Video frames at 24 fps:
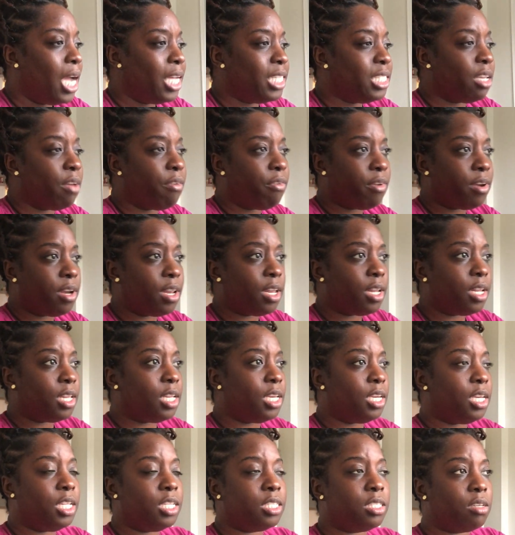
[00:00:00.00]
definitely
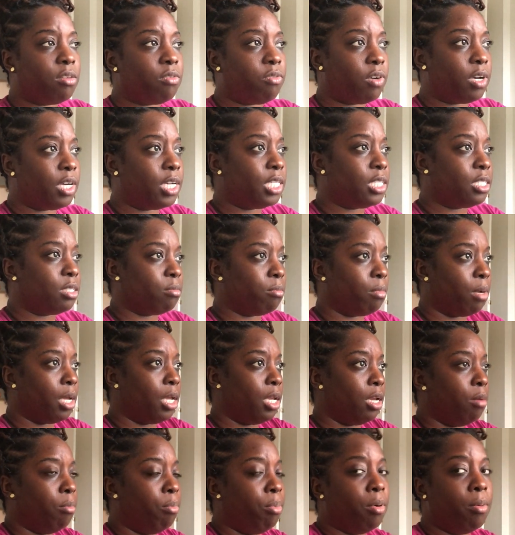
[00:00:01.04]
need to find
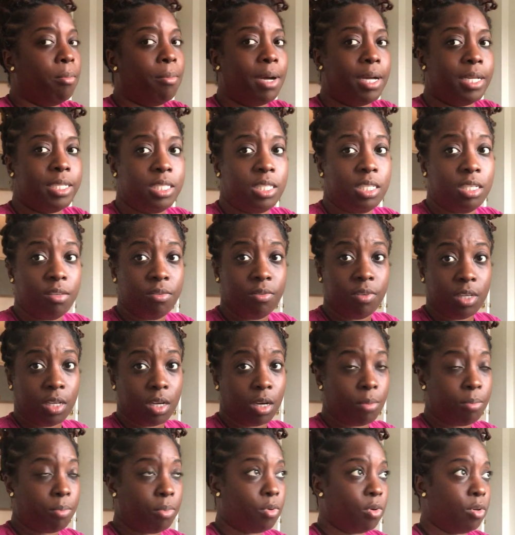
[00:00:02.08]
somebody to put my TV
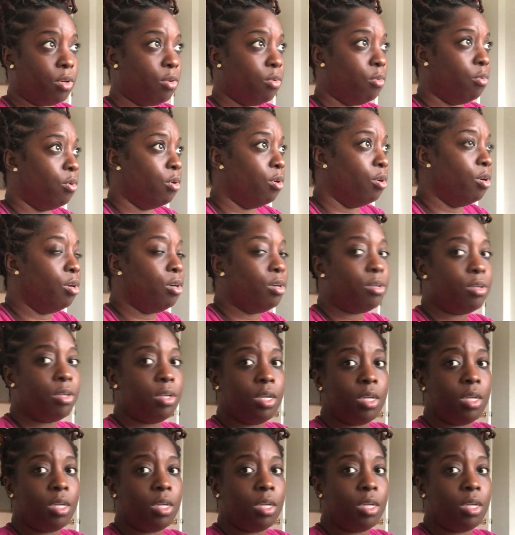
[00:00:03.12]
up on the wall.